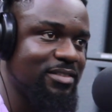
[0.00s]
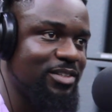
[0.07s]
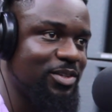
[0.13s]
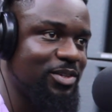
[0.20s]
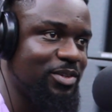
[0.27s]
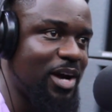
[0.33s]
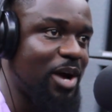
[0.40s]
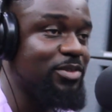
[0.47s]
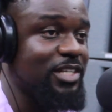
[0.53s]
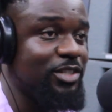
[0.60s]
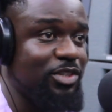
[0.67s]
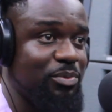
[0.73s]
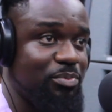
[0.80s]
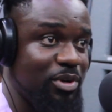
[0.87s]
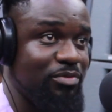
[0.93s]
You know, I was
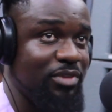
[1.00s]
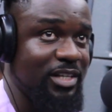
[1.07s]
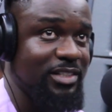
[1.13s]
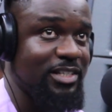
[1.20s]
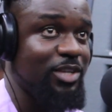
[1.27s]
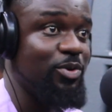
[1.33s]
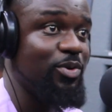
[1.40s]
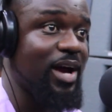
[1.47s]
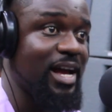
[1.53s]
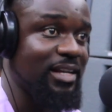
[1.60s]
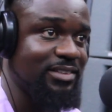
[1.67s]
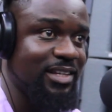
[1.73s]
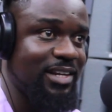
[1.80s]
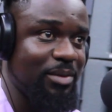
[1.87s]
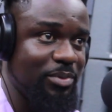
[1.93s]
actually privileged that you
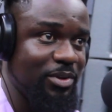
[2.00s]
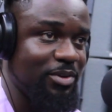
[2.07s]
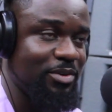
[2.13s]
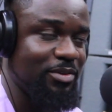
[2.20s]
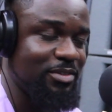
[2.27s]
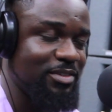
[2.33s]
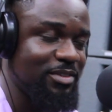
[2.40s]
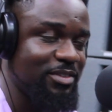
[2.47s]
asked that I be on.